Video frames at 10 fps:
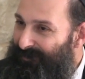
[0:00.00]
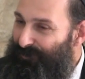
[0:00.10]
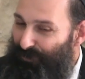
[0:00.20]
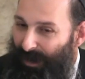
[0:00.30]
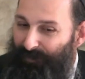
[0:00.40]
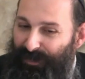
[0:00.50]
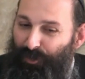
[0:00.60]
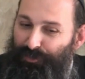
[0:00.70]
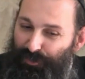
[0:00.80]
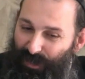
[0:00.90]
The rabbi
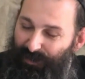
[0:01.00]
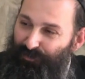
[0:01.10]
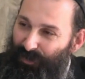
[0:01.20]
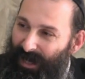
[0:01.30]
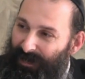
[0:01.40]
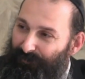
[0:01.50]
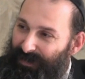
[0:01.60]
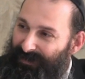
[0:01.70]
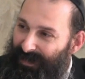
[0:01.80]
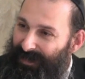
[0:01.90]
also had to lie
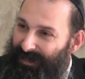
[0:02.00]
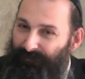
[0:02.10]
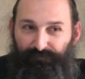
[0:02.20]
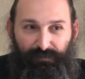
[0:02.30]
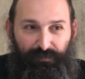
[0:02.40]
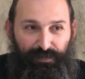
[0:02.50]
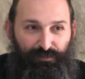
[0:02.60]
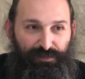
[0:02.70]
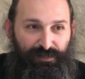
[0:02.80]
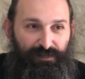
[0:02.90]
by telling him maybe
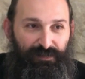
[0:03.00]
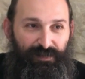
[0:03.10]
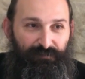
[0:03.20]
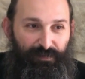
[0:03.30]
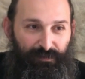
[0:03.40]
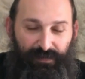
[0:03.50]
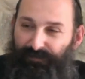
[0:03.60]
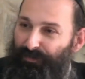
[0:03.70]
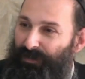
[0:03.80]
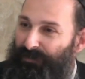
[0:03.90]
it was if
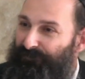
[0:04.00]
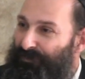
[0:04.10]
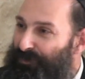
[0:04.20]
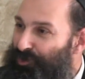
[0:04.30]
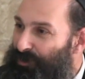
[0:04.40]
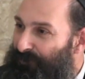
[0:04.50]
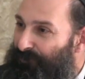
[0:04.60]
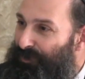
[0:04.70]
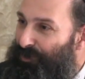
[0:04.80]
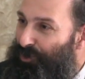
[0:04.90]

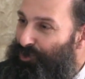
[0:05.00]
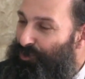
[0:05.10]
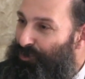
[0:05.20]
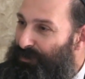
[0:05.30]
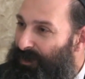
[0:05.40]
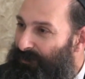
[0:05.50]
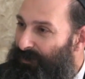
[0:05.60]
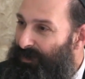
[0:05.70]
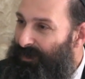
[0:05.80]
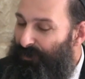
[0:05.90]
the non-Jew was there.